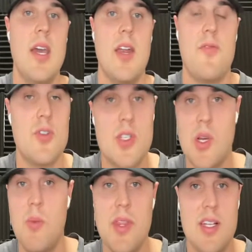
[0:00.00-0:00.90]
If you're
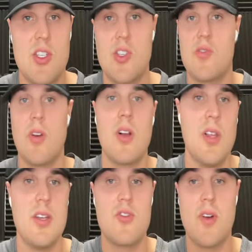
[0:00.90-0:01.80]
someone that's
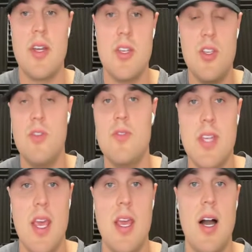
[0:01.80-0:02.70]
struggling trying to use
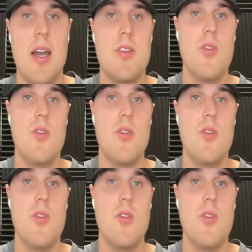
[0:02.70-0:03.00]
AI,